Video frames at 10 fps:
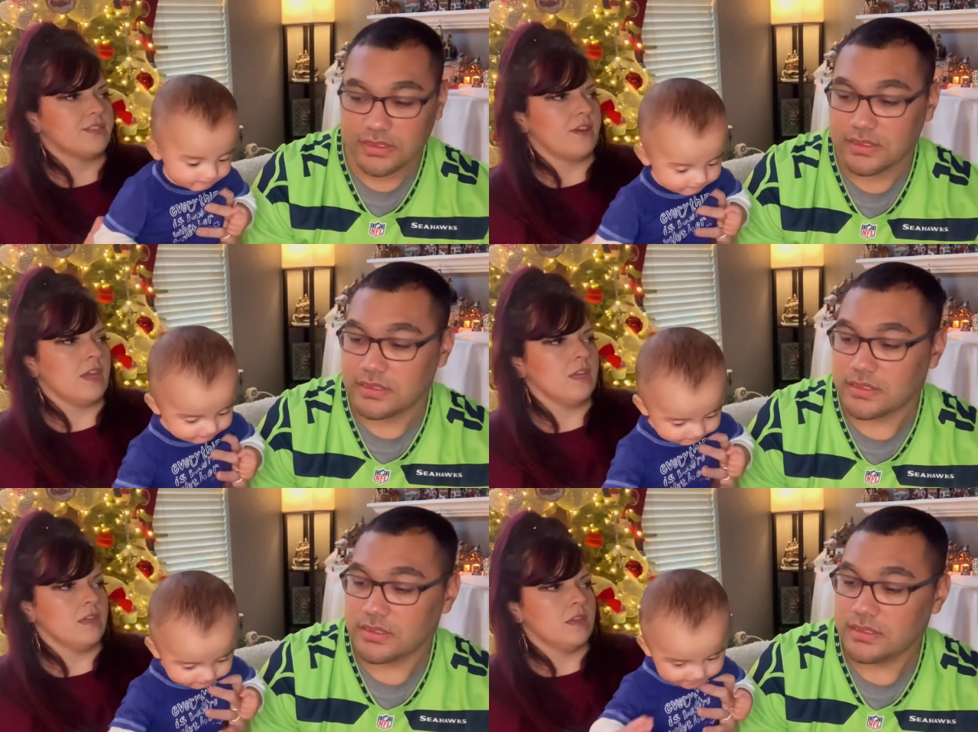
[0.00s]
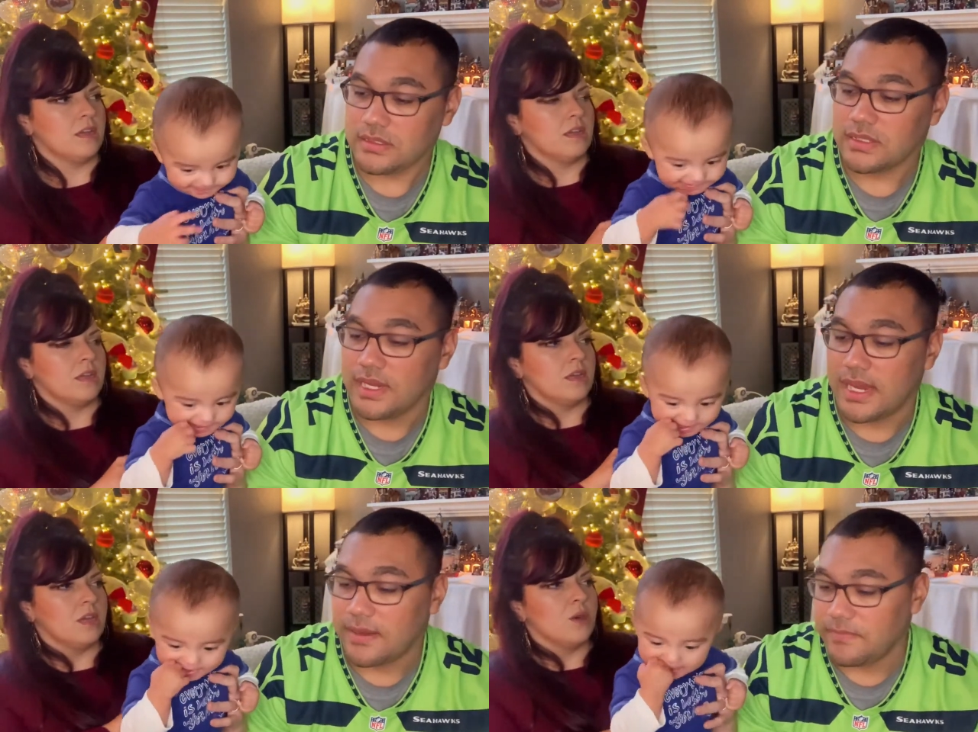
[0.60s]
Speaker 1: right?
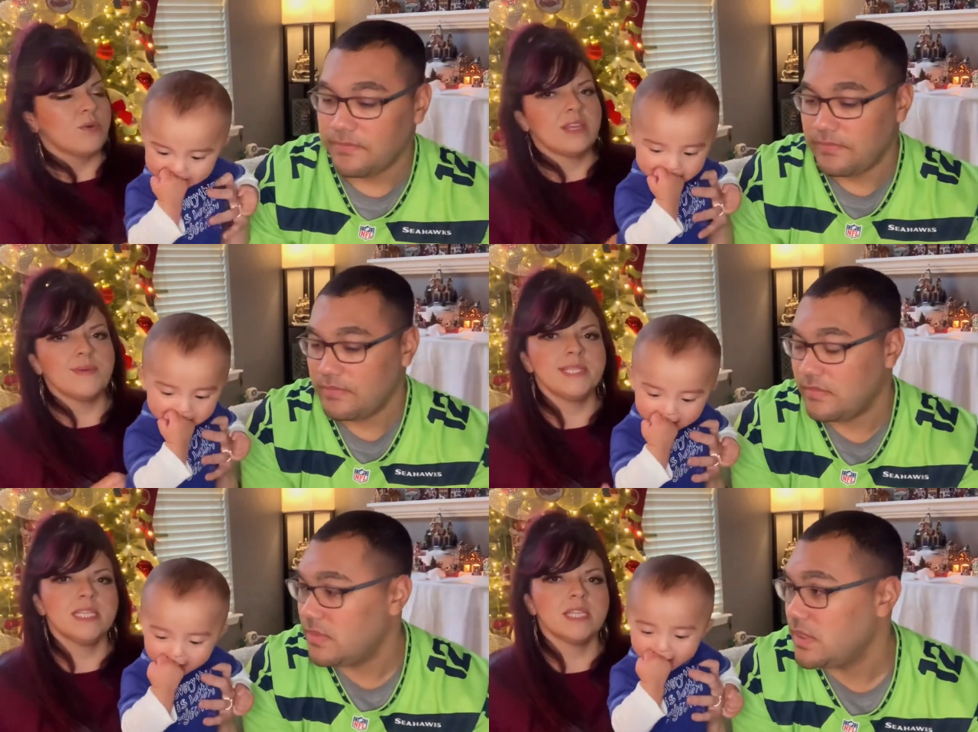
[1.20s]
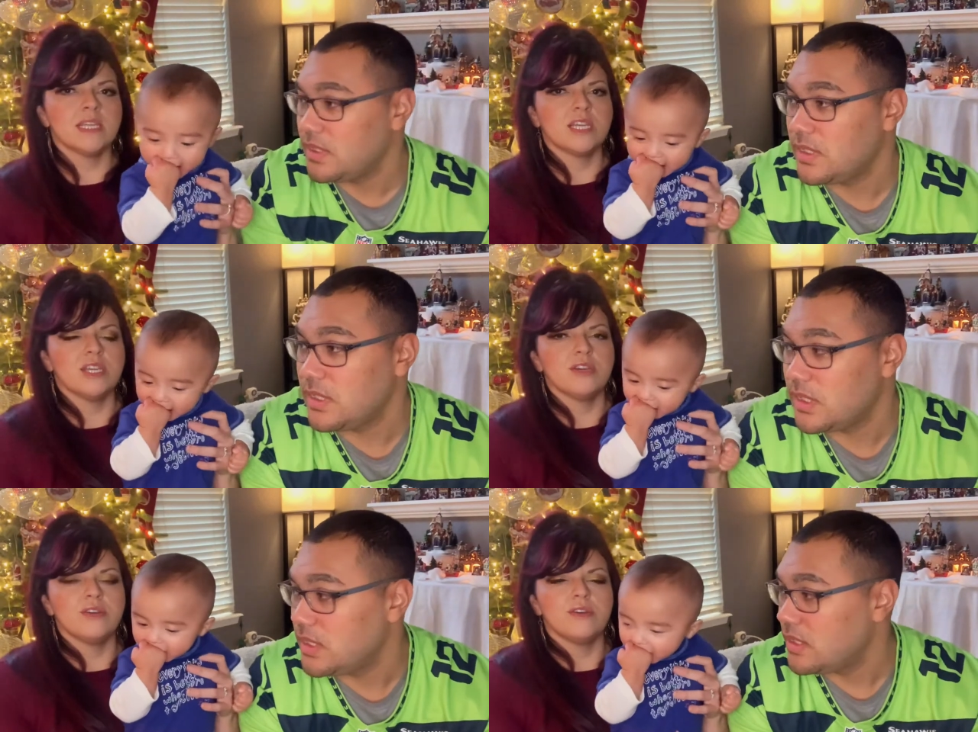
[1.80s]
Yeah. When he was in the
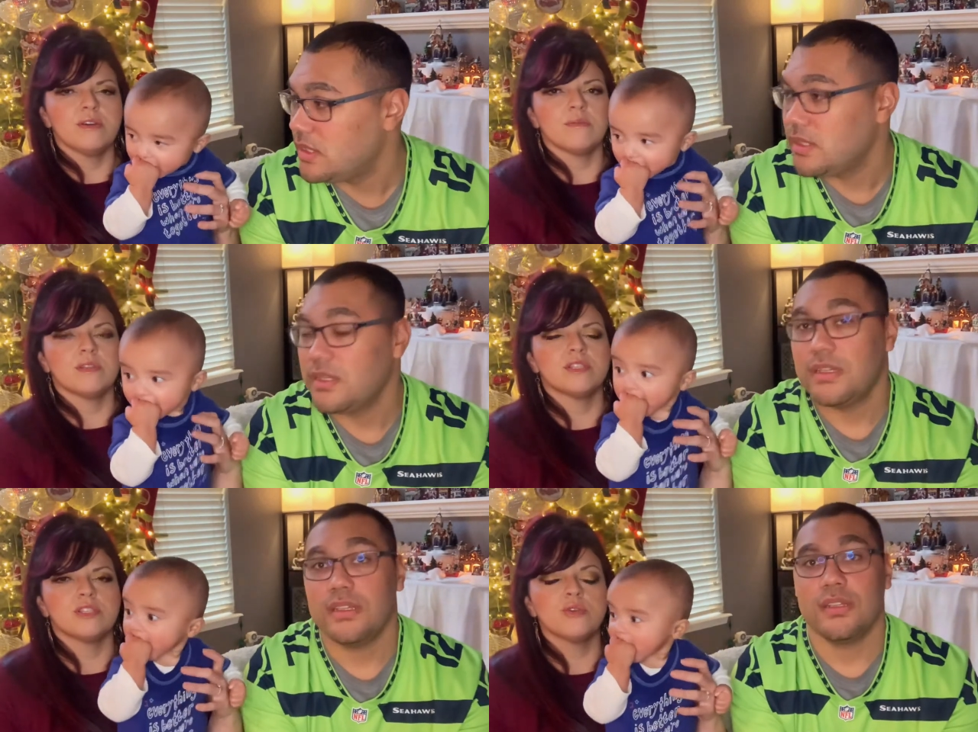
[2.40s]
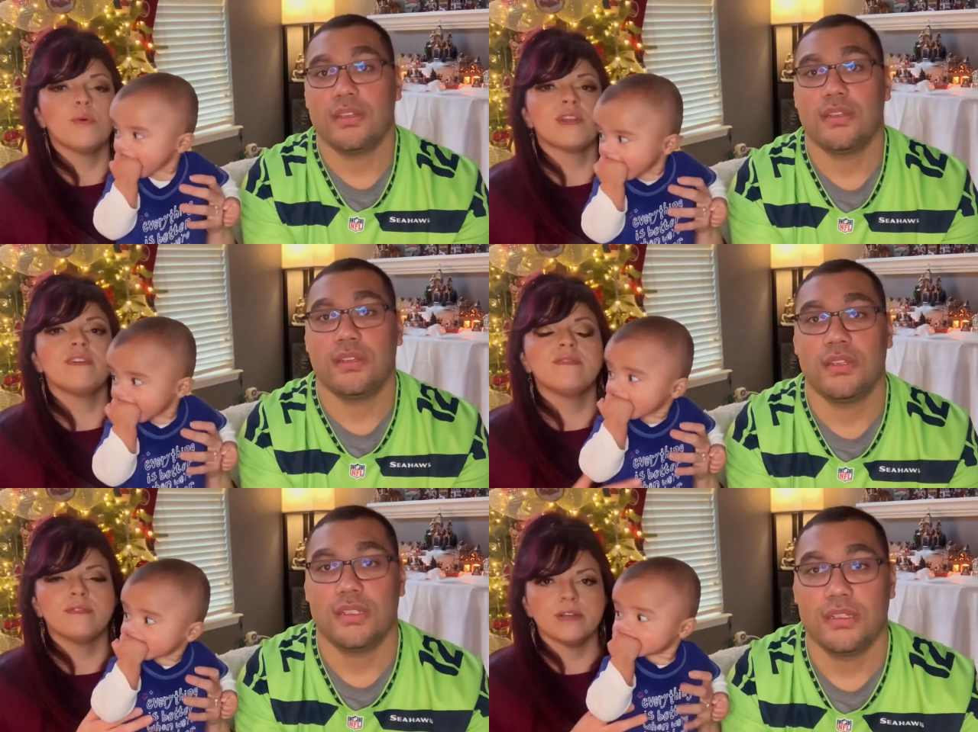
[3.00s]
NICU, it was
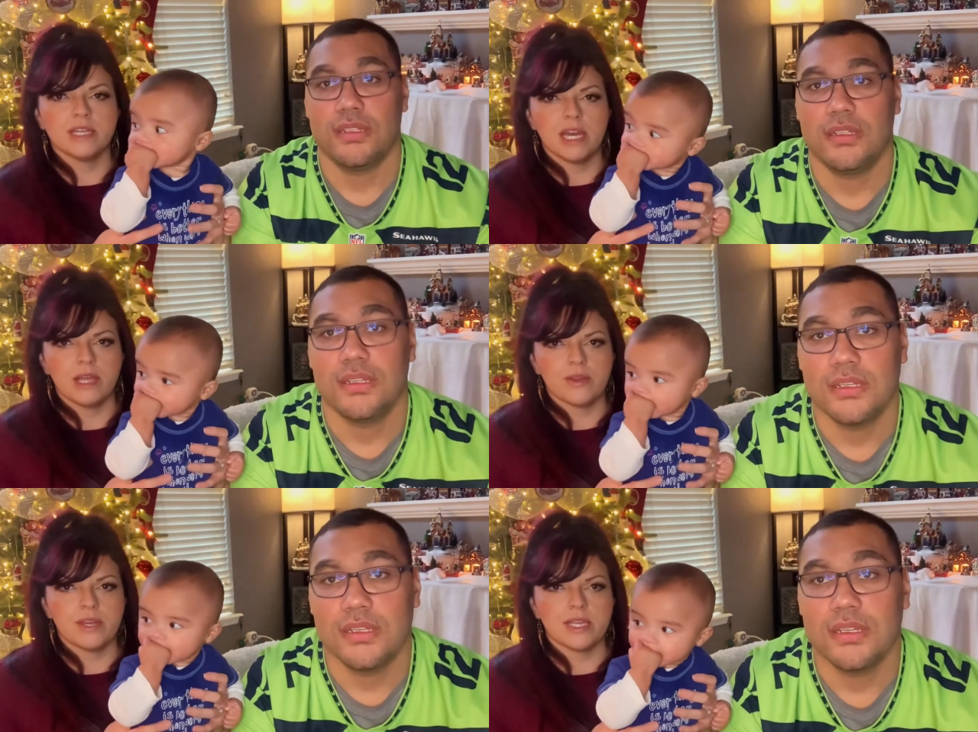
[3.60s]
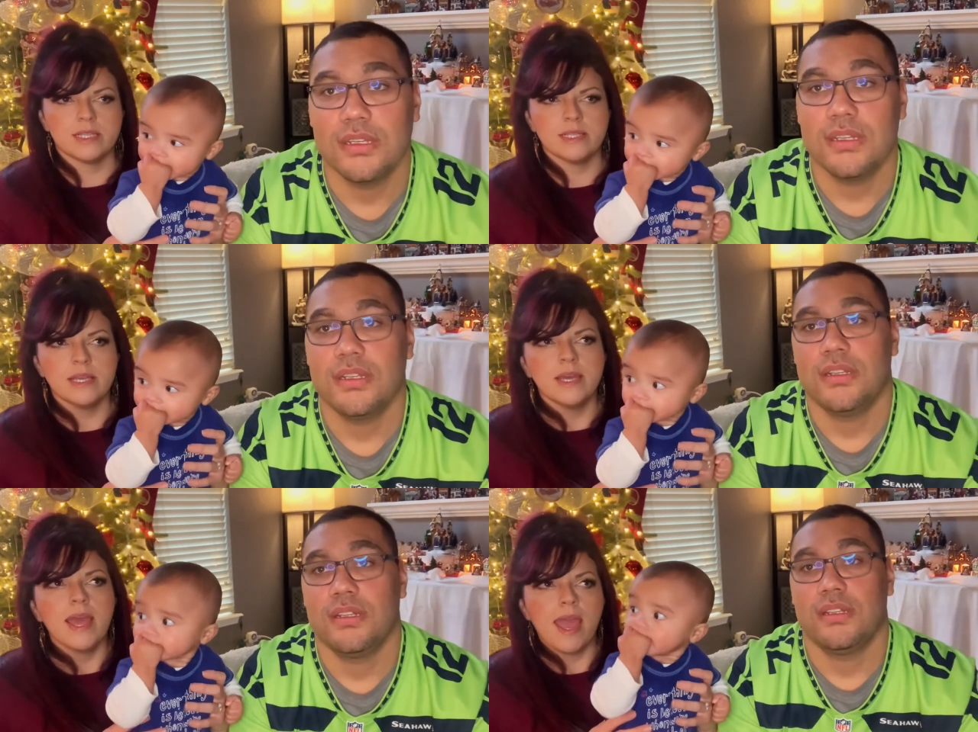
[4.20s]
24 calories,
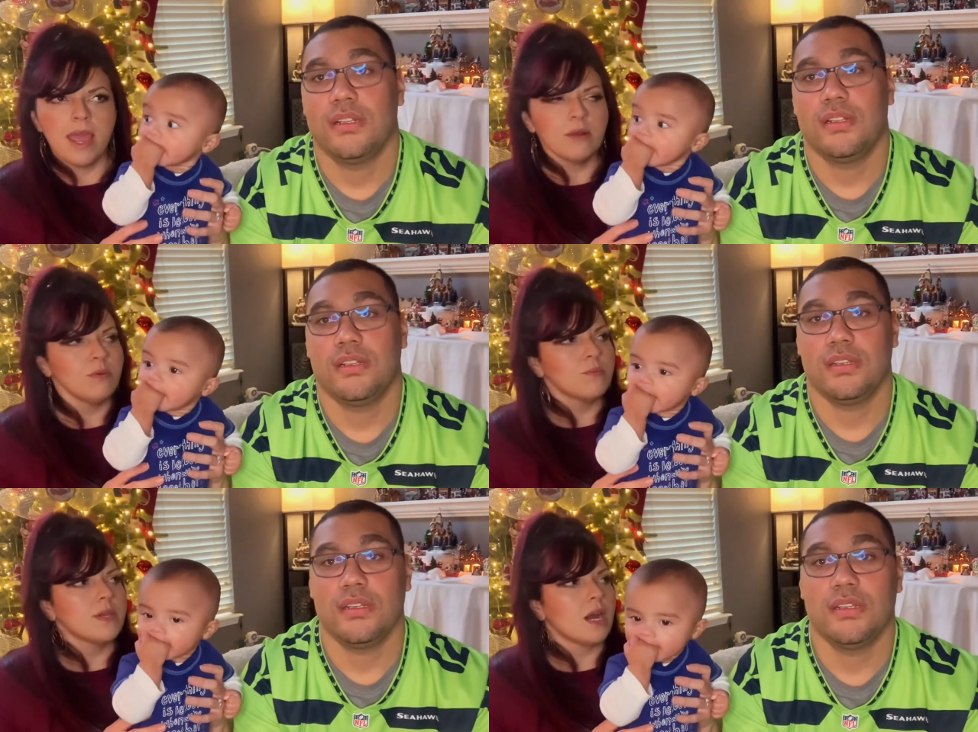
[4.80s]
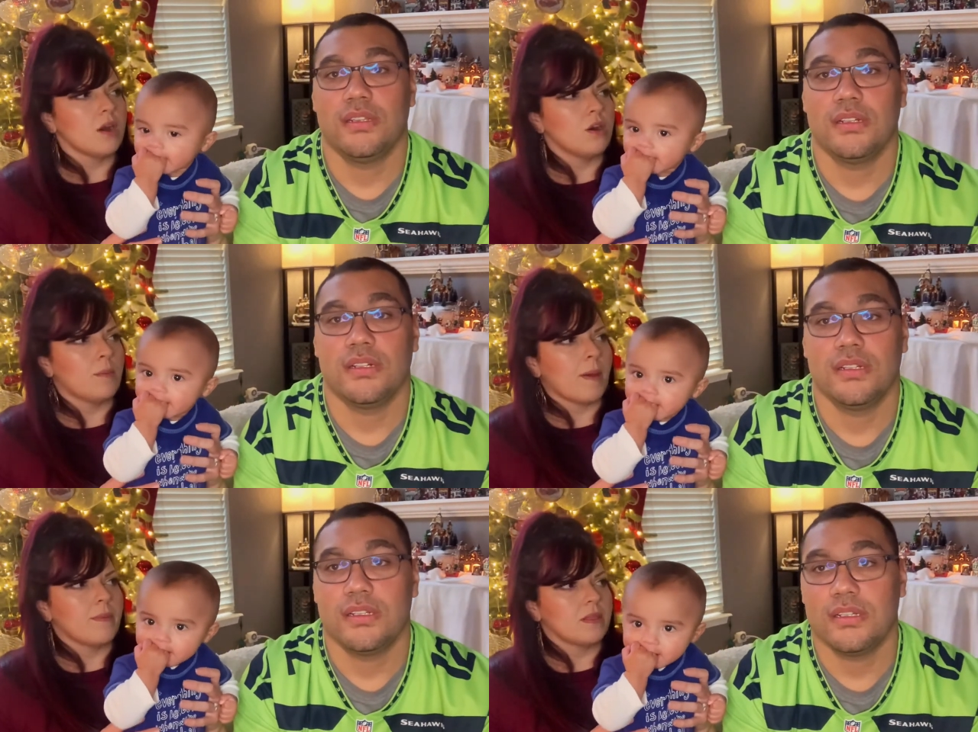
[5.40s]
and when we got home,
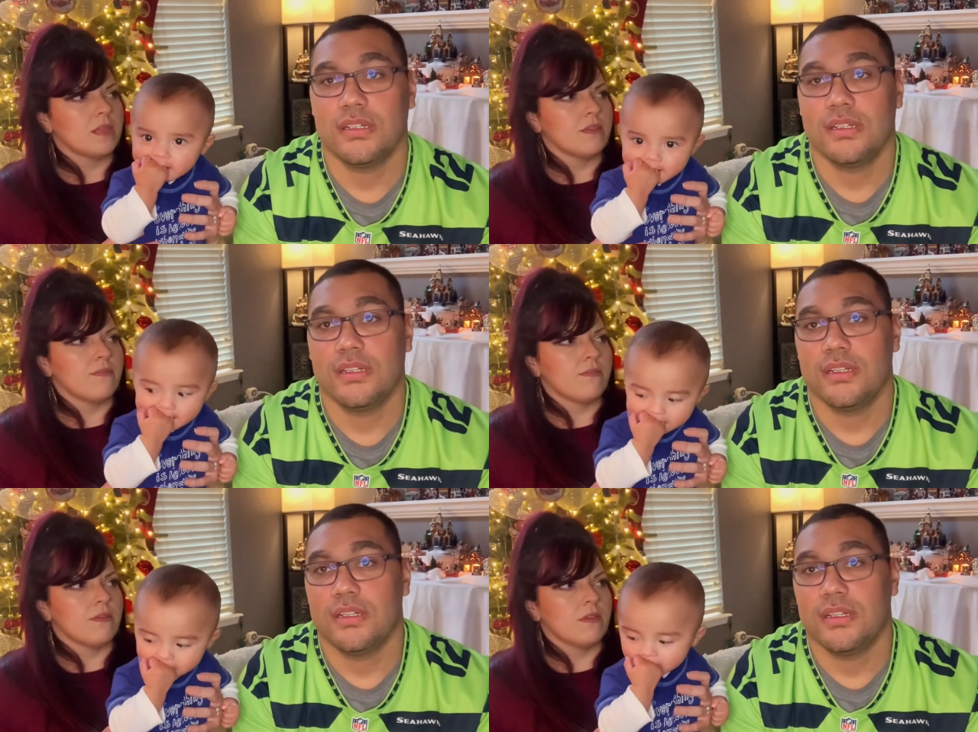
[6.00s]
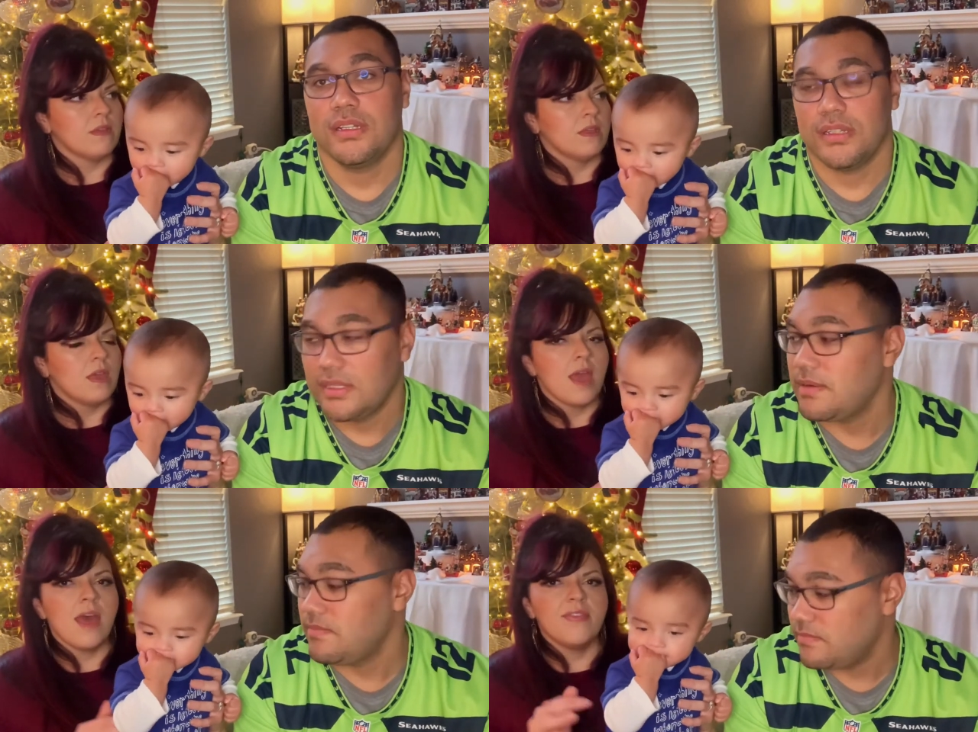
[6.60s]
I believe. Yep. And